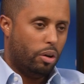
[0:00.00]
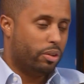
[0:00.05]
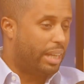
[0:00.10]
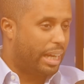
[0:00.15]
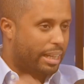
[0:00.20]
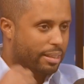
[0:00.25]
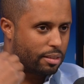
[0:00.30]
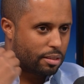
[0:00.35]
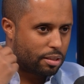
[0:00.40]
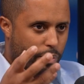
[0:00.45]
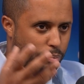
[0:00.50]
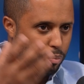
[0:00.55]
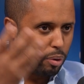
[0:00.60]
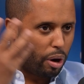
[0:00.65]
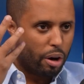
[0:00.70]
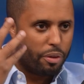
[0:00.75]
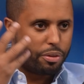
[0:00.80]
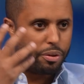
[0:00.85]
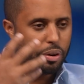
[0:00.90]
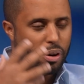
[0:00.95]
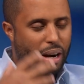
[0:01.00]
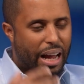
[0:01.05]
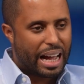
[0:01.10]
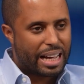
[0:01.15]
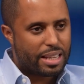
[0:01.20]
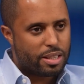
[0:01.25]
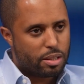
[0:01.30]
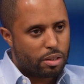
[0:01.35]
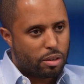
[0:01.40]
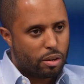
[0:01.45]
that brother
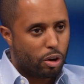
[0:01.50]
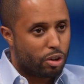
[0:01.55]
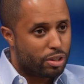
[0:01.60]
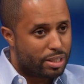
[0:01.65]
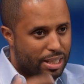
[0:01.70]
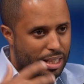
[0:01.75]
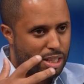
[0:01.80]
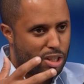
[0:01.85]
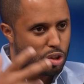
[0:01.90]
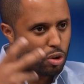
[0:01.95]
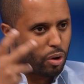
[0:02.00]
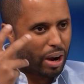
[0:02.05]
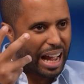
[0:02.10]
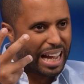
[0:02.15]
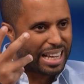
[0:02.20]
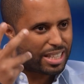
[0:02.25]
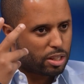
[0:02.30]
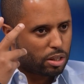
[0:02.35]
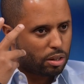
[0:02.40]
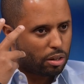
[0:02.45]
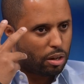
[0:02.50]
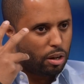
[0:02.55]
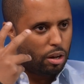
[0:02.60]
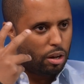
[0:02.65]
or sister as a